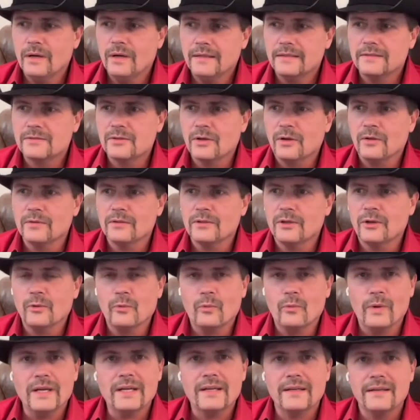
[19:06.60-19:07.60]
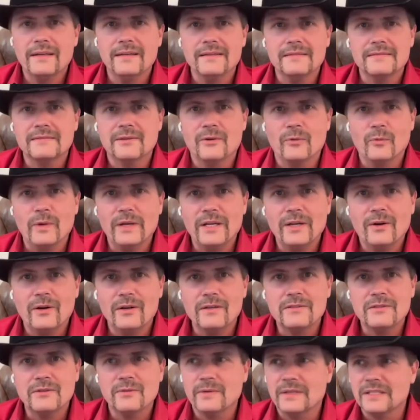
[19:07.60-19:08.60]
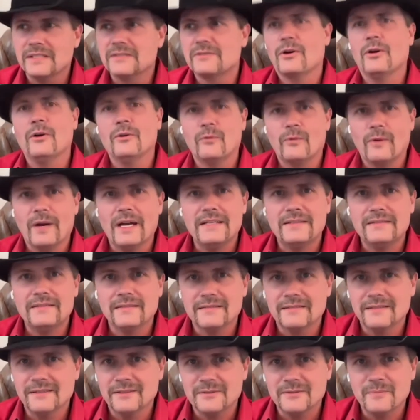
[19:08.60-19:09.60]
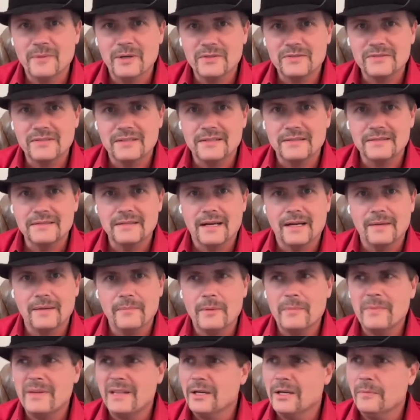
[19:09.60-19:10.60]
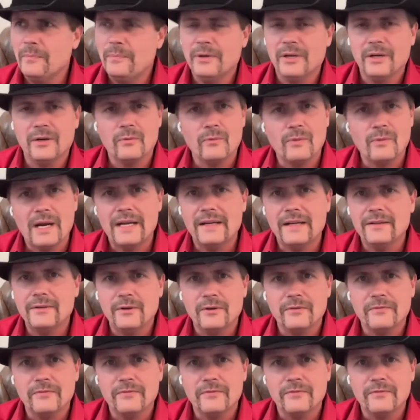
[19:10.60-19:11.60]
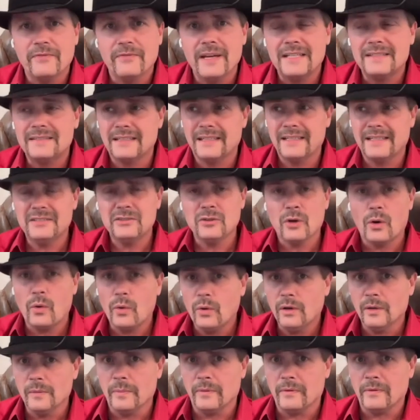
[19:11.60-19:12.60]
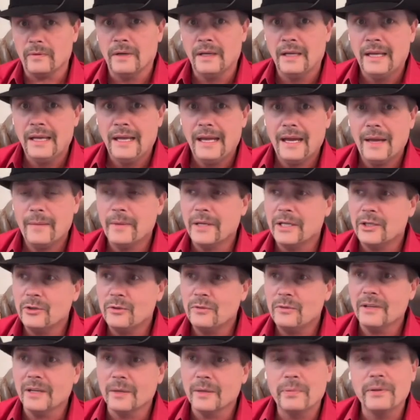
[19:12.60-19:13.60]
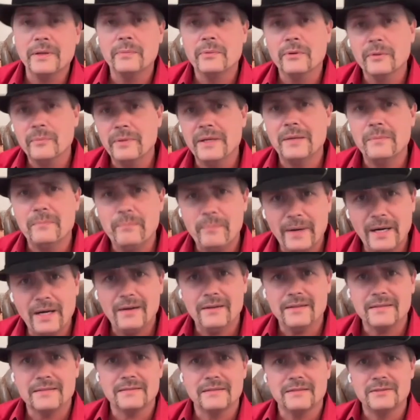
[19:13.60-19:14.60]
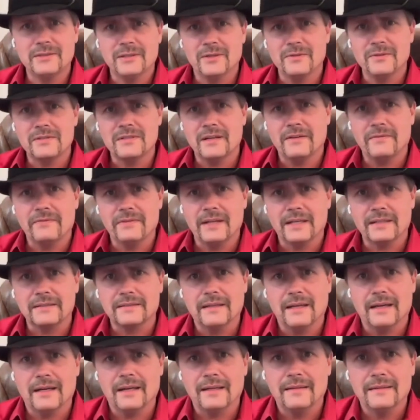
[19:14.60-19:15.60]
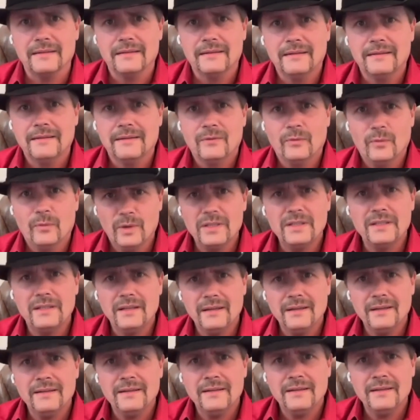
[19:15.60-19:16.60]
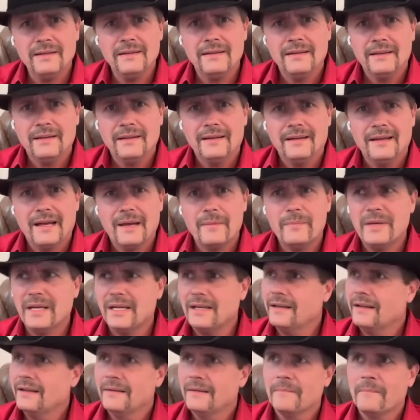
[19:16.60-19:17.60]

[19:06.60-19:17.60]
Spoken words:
exalt their wickedness than we are to exalt righteousness most of the time. I mean, they'll put it right in your face and it's horrible. I mean, you think people would be embarrassed to show stuff like that, wouldn't you? I mean,